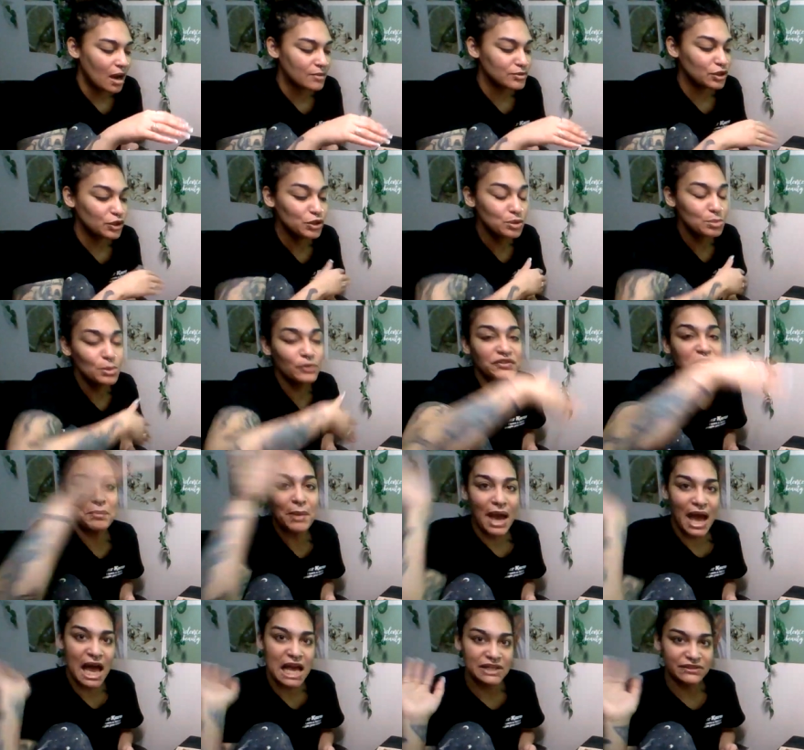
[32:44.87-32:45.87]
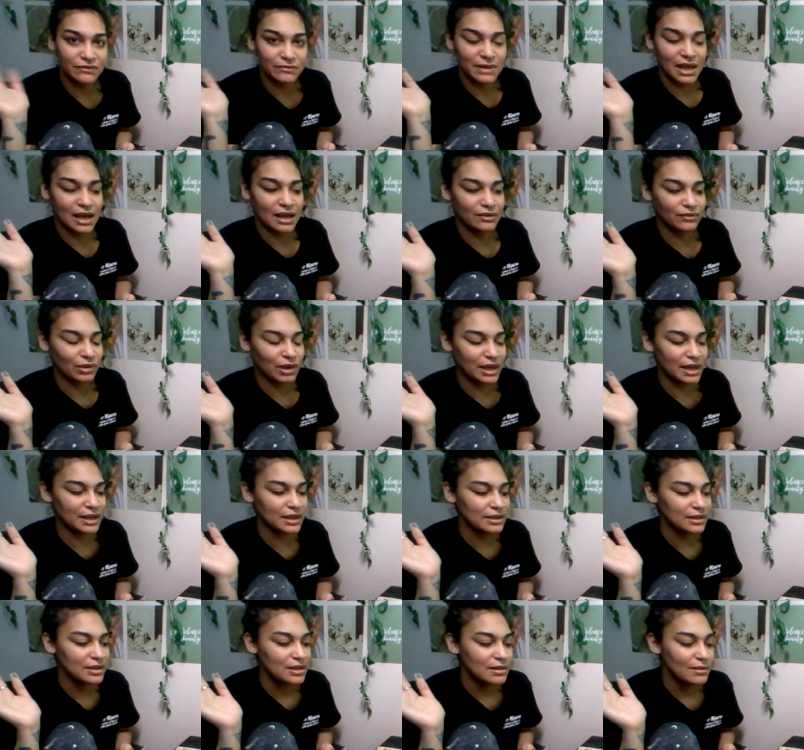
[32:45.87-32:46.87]
So you moved past from that,
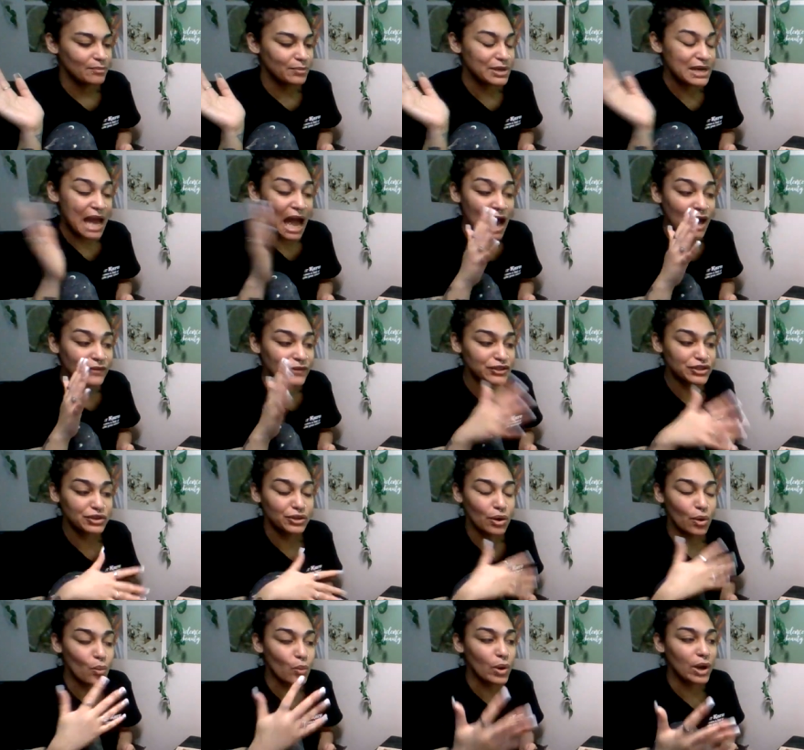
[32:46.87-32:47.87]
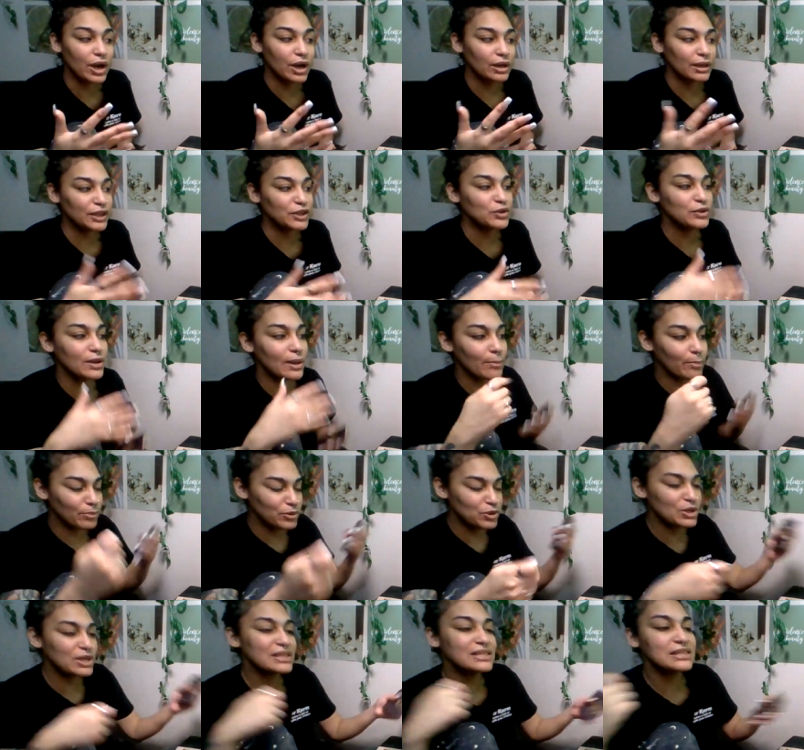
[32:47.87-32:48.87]
right? But now that you're aware, like you
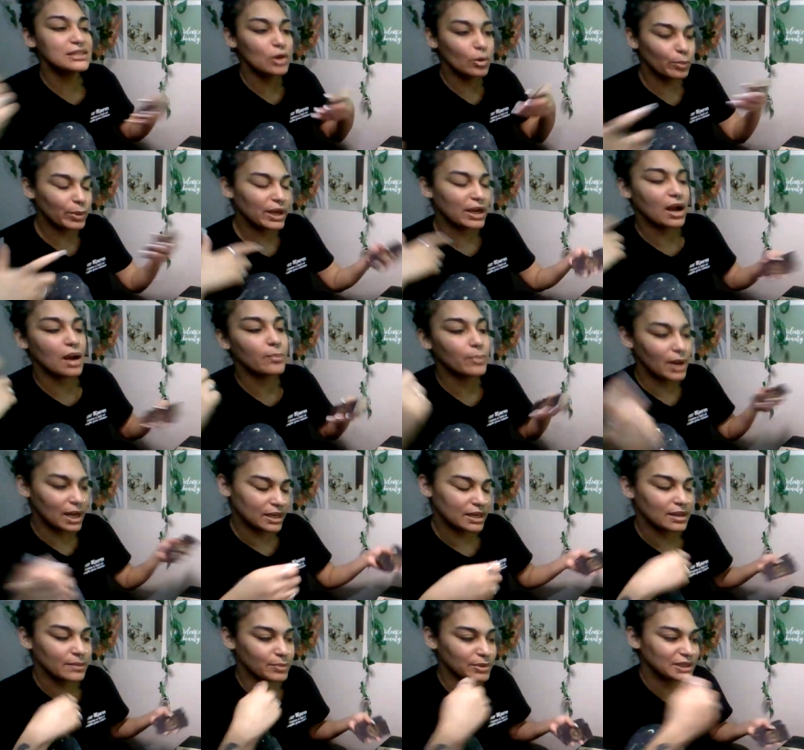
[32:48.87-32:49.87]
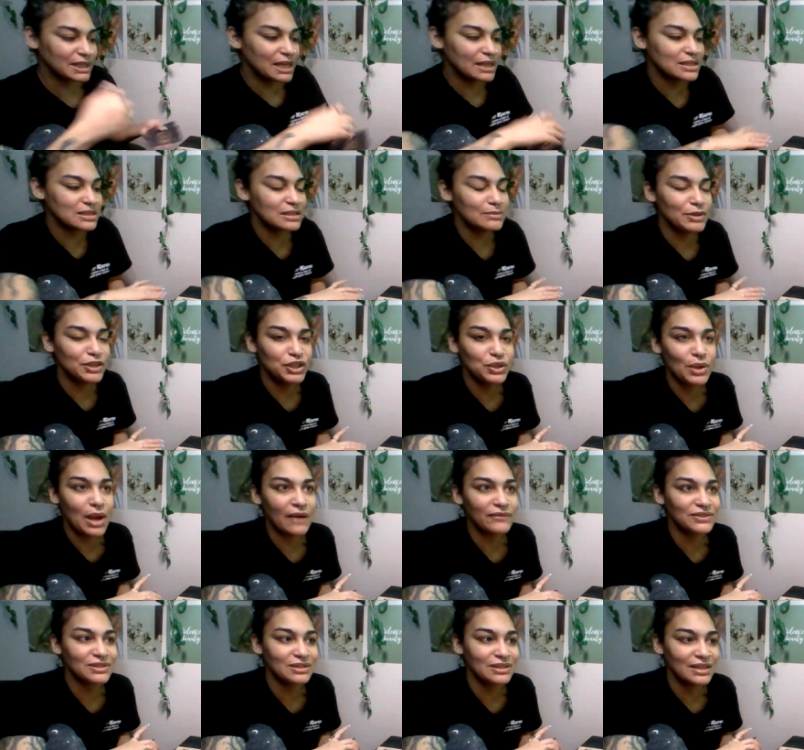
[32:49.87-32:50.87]
can still pick up on it, but that doesn't mean you
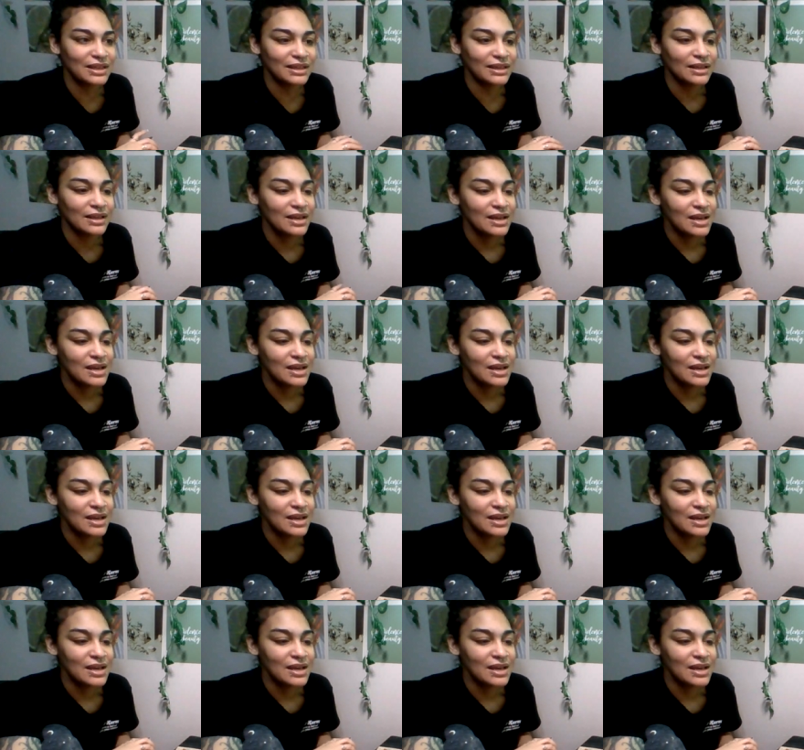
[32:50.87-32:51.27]
have to like